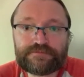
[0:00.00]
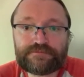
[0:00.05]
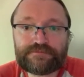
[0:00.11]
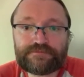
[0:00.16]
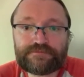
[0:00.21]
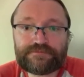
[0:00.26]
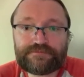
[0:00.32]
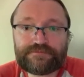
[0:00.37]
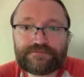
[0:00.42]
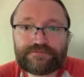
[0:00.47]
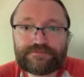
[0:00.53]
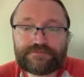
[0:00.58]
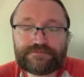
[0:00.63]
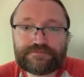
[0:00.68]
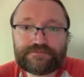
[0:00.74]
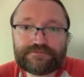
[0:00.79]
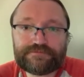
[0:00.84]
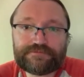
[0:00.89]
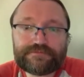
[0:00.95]

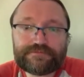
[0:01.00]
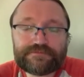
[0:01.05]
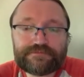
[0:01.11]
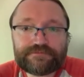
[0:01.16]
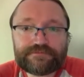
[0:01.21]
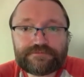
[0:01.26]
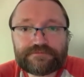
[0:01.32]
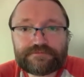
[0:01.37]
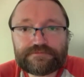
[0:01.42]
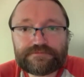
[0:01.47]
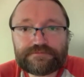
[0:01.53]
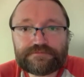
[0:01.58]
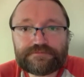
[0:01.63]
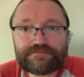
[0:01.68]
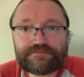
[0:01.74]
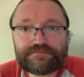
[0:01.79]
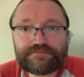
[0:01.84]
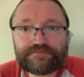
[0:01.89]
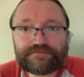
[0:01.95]

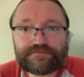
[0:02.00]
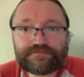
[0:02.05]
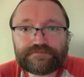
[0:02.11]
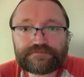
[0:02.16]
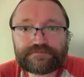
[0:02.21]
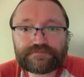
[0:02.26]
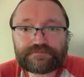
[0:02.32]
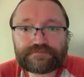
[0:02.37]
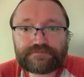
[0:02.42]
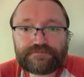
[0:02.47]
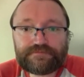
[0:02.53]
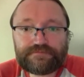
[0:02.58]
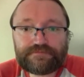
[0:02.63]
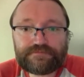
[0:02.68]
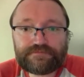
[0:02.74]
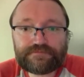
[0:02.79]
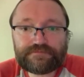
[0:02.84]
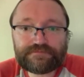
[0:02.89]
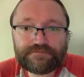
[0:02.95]

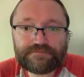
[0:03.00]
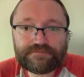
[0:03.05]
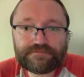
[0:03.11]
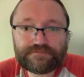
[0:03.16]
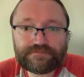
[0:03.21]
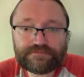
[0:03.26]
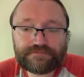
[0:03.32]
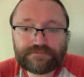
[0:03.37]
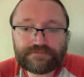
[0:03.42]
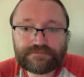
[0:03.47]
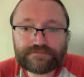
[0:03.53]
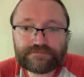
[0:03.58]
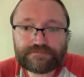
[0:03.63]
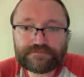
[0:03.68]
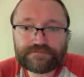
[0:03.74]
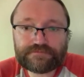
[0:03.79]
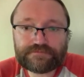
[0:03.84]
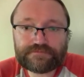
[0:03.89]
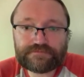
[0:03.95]

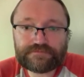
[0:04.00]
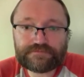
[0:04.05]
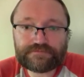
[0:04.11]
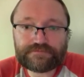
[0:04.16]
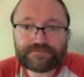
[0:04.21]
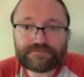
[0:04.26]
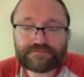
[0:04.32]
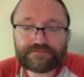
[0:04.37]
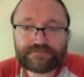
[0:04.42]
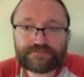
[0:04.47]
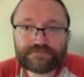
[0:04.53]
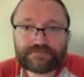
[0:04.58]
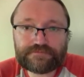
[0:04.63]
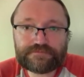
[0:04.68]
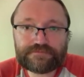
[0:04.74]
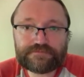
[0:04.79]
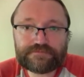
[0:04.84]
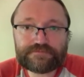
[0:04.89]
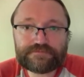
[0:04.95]

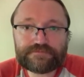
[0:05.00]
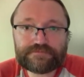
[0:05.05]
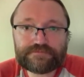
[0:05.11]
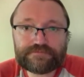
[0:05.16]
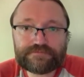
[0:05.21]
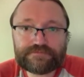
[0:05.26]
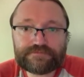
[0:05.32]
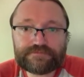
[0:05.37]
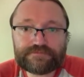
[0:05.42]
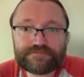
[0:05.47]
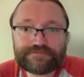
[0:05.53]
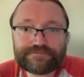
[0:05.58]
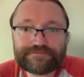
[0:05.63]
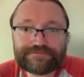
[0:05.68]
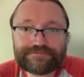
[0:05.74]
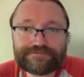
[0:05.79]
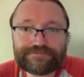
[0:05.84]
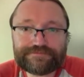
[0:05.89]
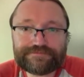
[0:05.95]

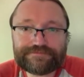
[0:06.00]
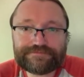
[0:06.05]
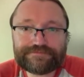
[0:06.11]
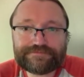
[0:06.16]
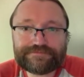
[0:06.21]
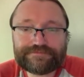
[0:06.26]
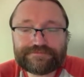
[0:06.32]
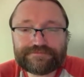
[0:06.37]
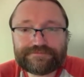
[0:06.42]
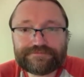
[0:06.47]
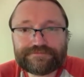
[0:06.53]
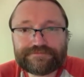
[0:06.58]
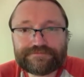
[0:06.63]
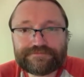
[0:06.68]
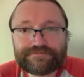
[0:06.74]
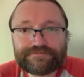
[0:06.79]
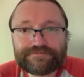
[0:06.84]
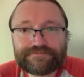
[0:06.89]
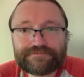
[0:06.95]

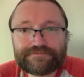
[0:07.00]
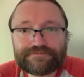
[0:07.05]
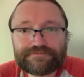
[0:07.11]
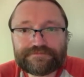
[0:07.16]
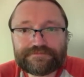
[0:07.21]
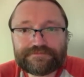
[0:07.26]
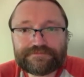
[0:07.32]
No words are spoken by the person on screen.